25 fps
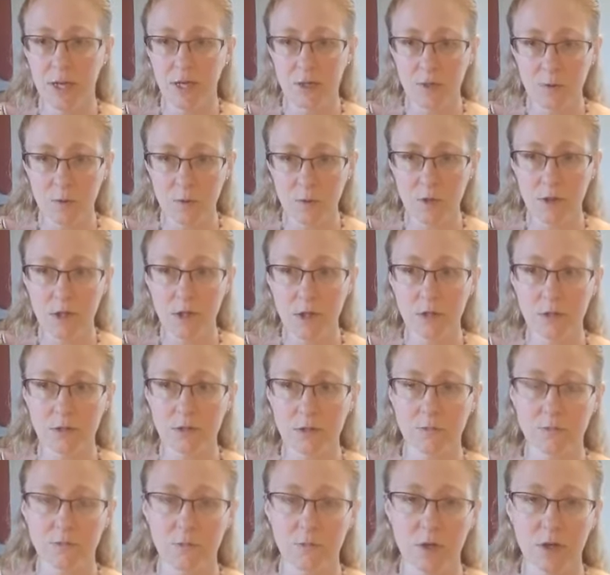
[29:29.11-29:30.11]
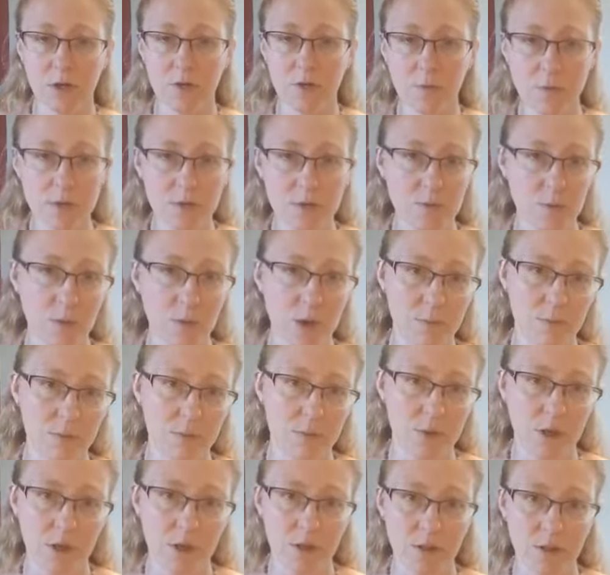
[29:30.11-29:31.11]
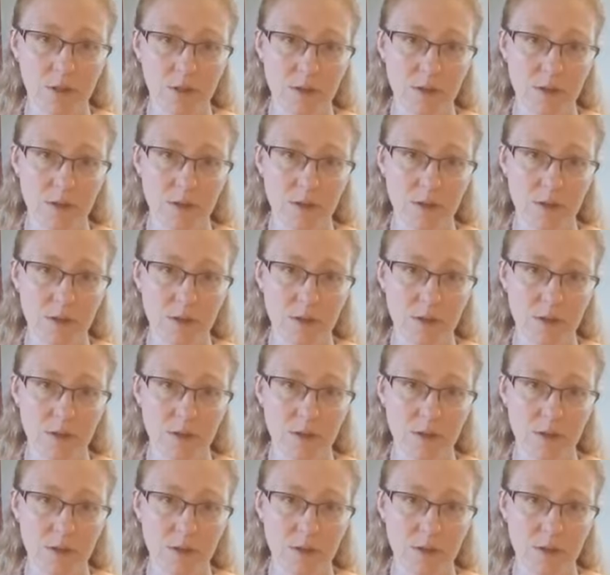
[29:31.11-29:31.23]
cool. What can we swap it with?